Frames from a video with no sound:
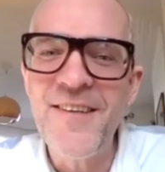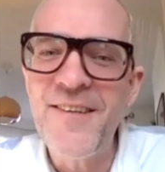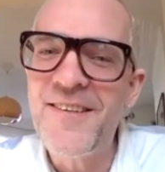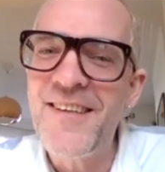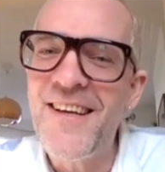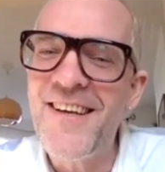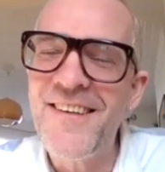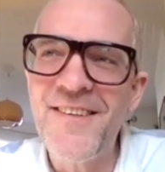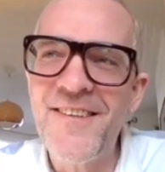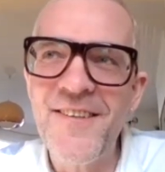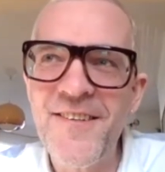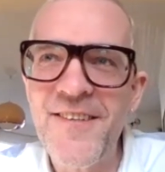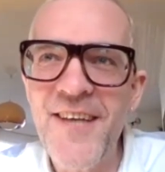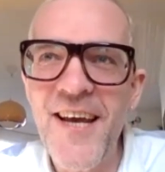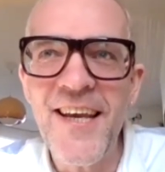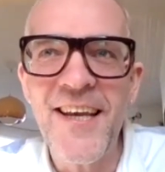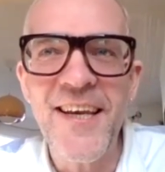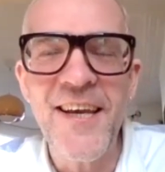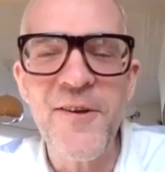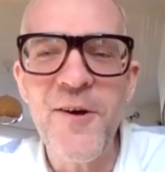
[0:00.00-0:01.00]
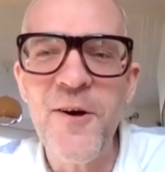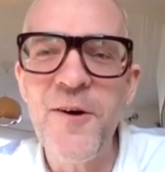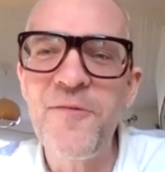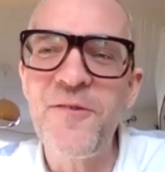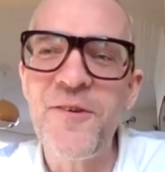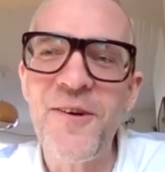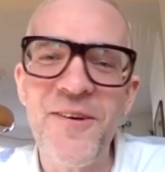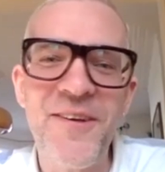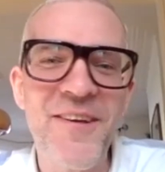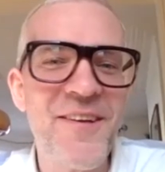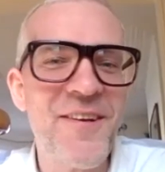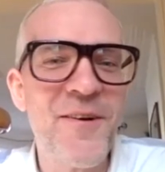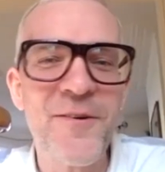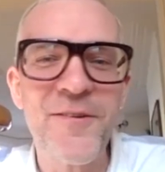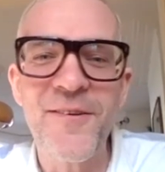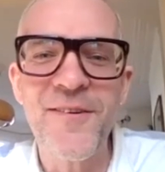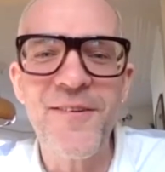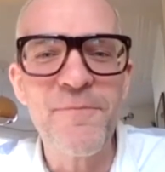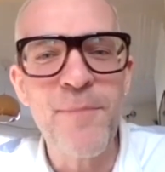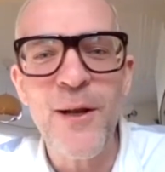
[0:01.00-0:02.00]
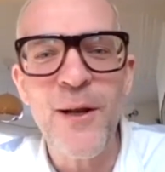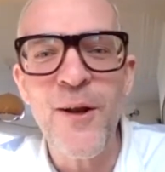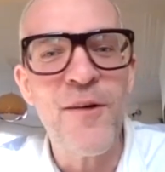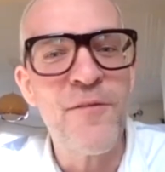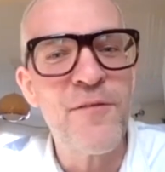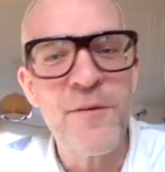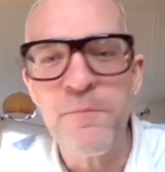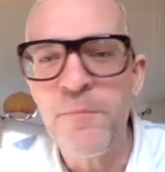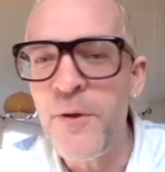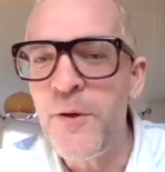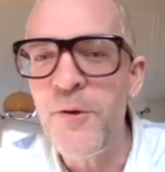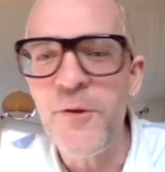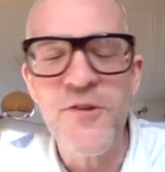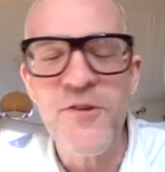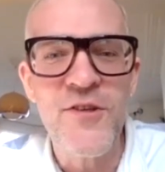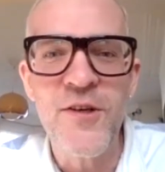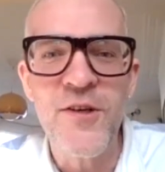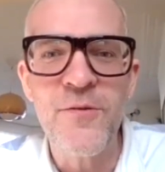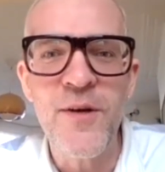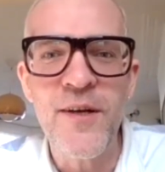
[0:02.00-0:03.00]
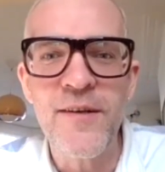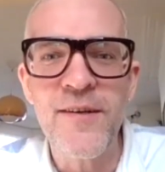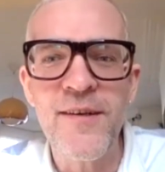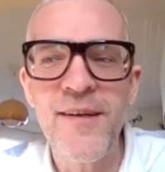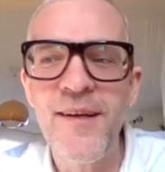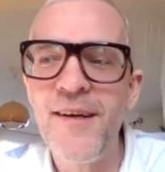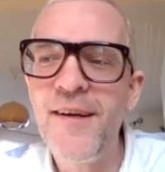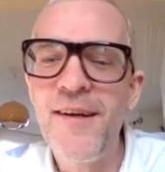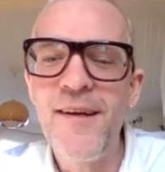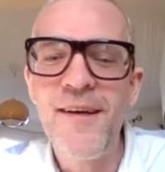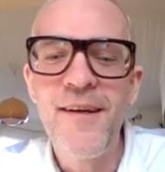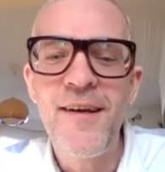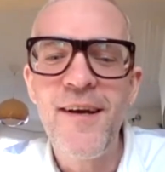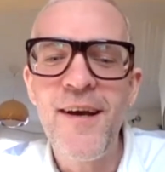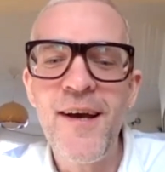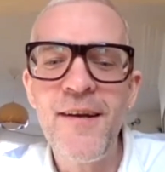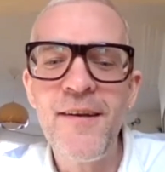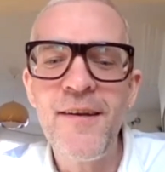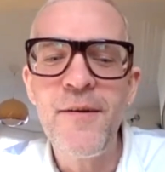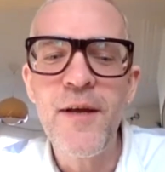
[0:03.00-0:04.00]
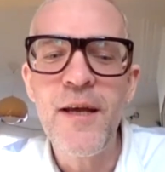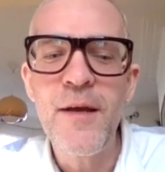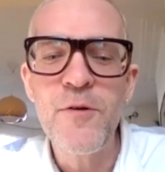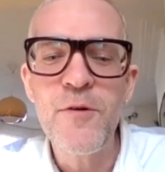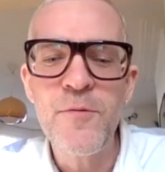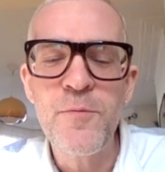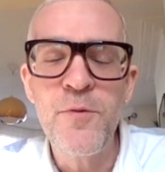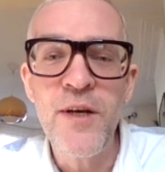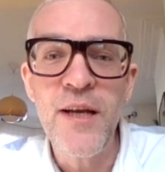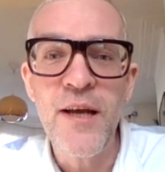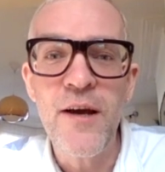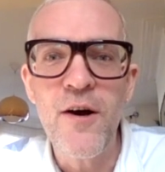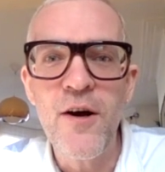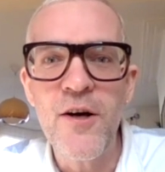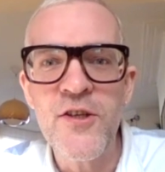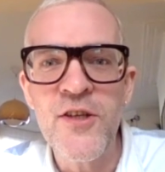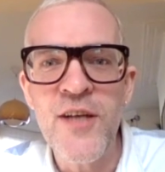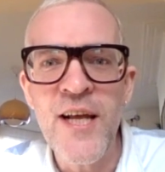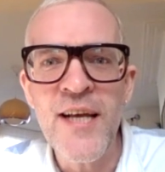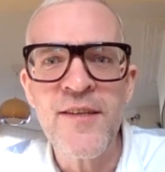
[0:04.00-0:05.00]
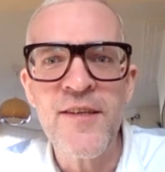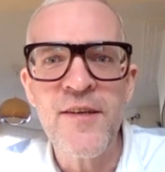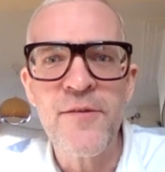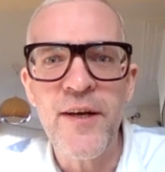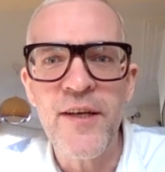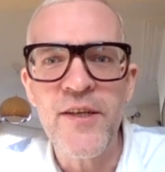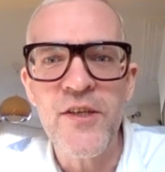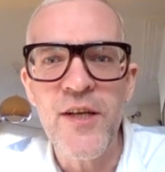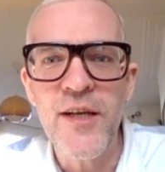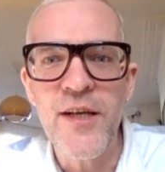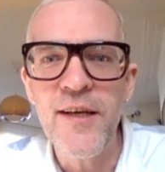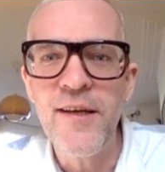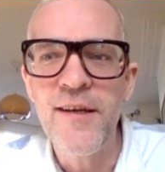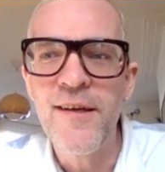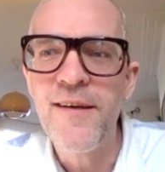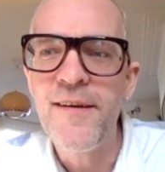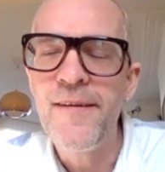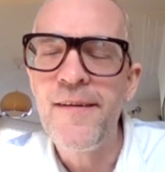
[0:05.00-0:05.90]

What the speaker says: It's taken over, you know, beloved boozer, and it was pretty harsh letter actually.